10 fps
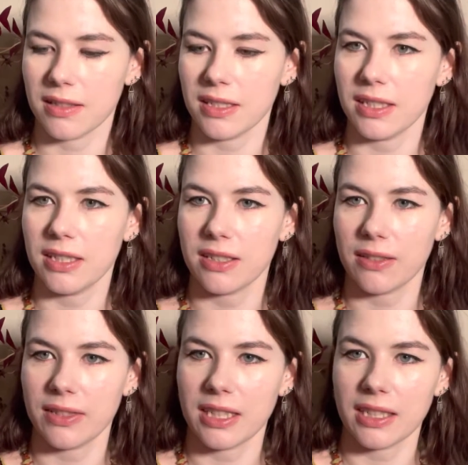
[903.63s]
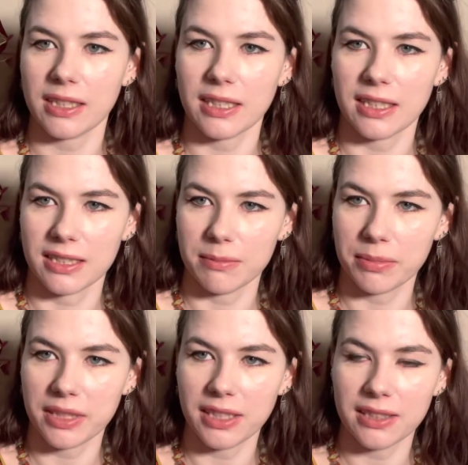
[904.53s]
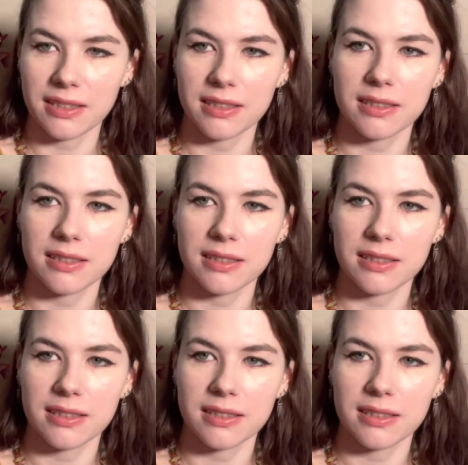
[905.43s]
Here's everything I got completed.